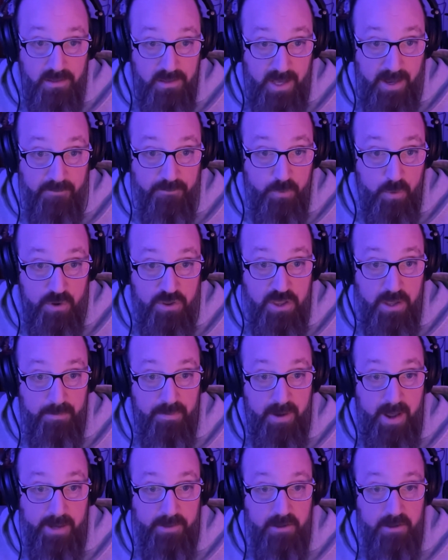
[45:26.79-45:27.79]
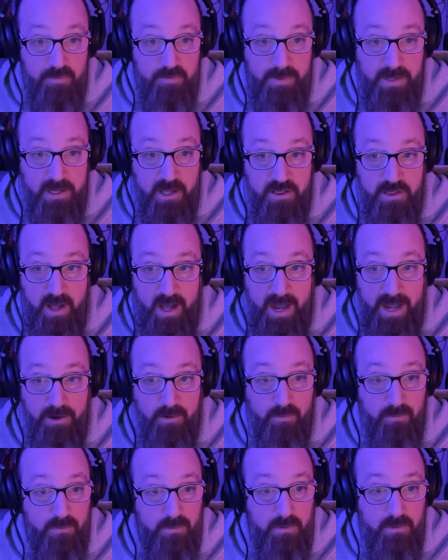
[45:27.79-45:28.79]
yeah, of course I practice, because I
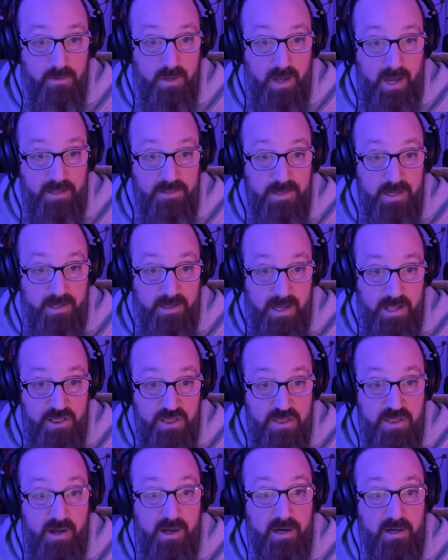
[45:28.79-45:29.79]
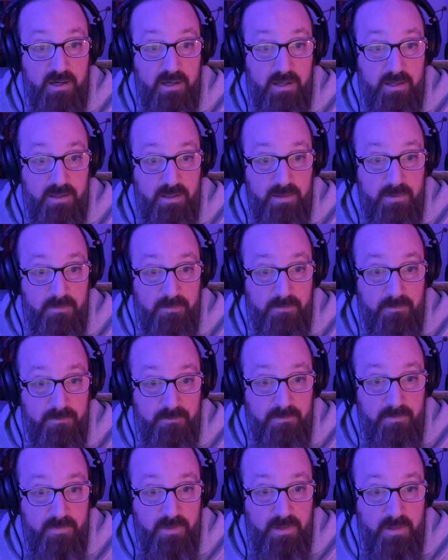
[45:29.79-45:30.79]
don't, I think I suck.
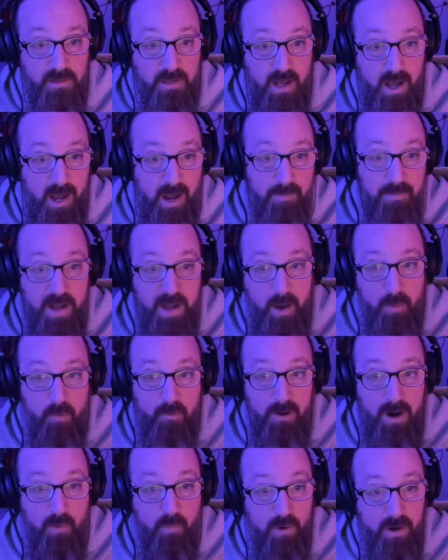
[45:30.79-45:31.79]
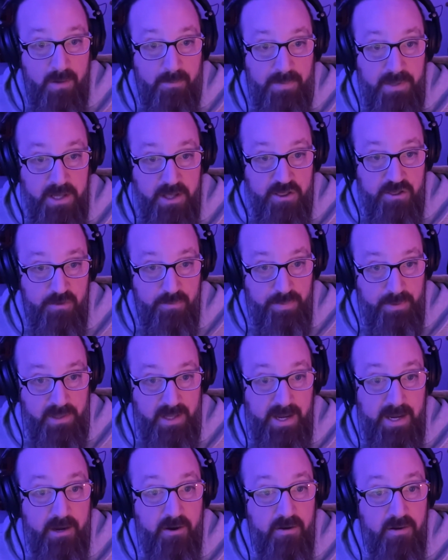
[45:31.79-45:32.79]
I'm not where I want to be as a
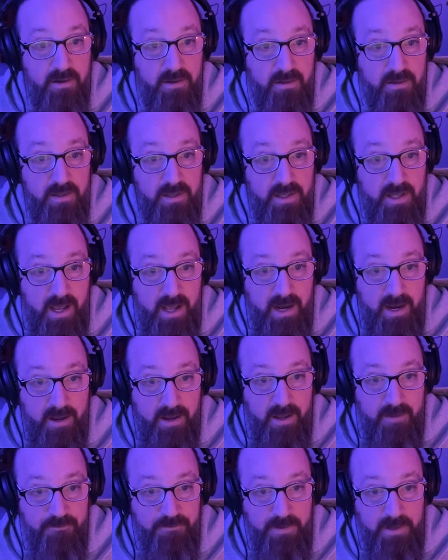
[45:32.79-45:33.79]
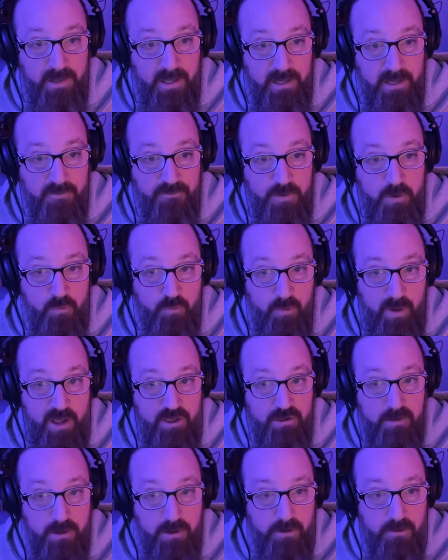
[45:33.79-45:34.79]
player. And yeah. I, I feel like if you
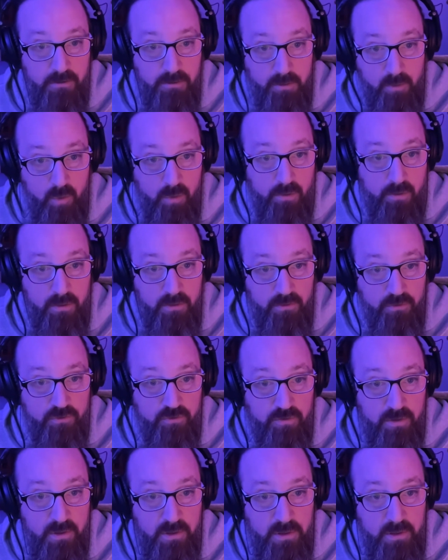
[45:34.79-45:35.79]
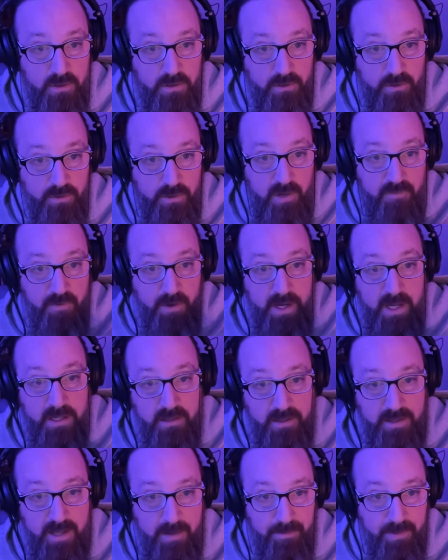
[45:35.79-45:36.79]
rest on your laurels, you'll never
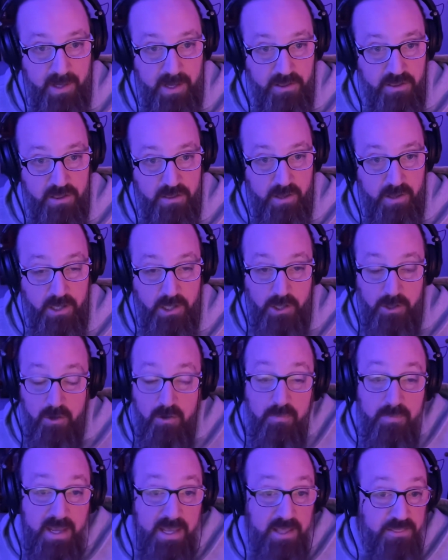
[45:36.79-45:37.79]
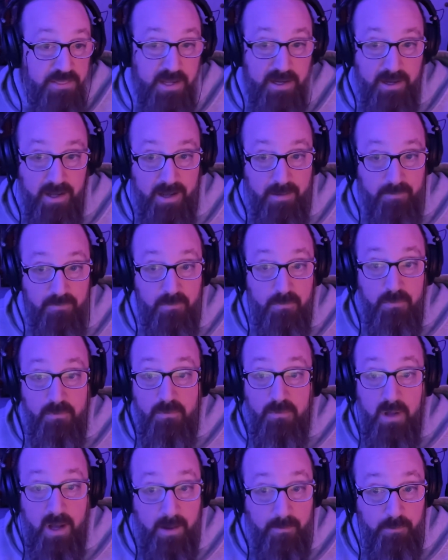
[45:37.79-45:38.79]
get to that place. He's like, you may think I'm,
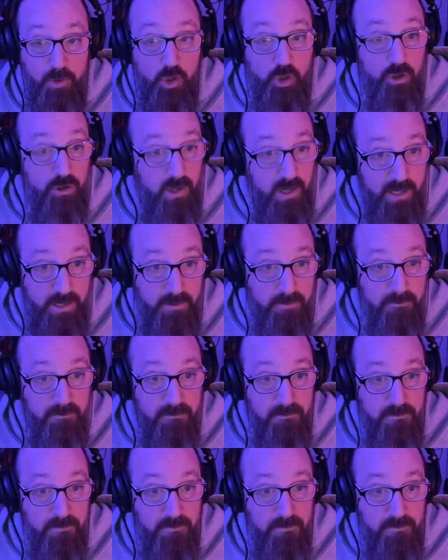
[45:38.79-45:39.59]
I'm good,